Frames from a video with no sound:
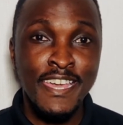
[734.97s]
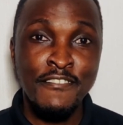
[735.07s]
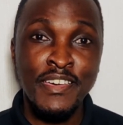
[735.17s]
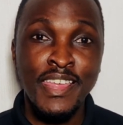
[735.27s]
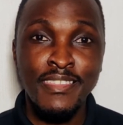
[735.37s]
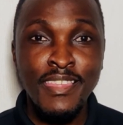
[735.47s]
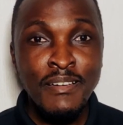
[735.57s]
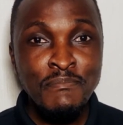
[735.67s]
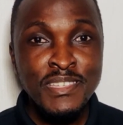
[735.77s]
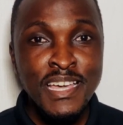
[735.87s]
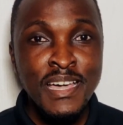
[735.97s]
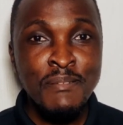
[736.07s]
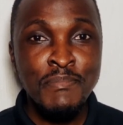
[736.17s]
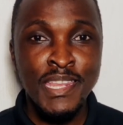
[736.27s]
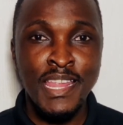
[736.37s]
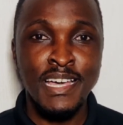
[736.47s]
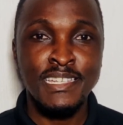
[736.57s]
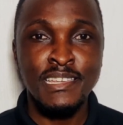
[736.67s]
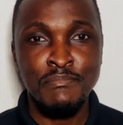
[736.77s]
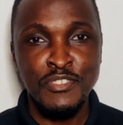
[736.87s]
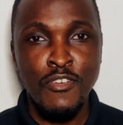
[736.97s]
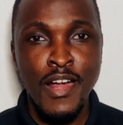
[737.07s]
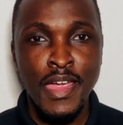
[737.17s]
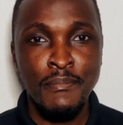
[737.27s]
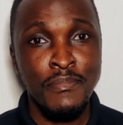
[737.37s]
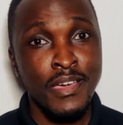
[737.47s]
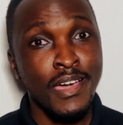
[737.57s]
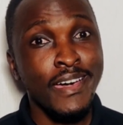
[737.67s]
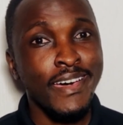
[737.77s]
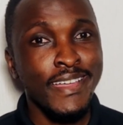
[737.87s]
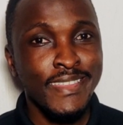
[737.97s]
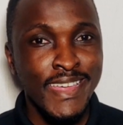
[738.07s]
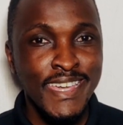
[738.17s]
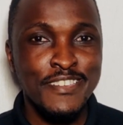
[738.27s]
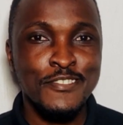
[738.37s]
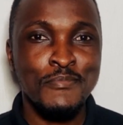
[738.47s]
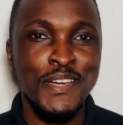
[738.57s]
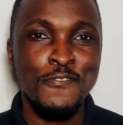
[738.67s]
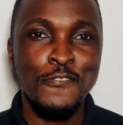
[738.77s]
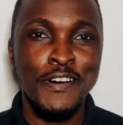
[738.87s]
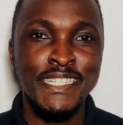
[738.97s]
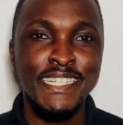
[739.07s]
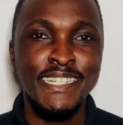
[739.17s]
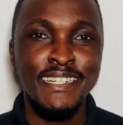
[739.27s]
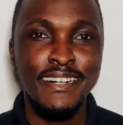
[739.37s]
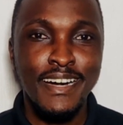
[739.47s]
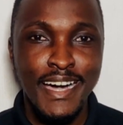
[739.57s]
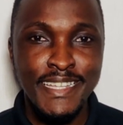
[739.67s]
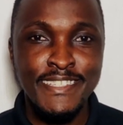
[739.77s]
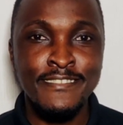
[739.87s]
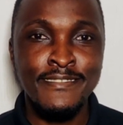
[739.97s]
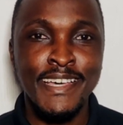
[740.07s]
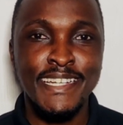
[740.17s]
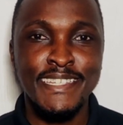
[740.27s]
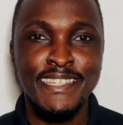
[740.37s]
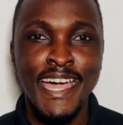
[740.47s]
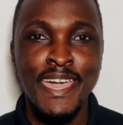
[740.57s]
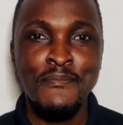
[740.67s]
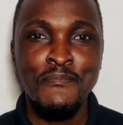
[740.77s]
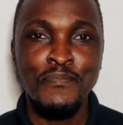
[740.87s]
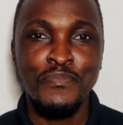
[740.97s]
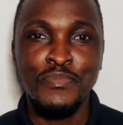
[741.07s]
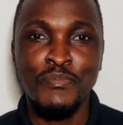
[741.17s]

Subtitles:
give it a thumbs up and subscribe. Thank you so much for watching. Until next time,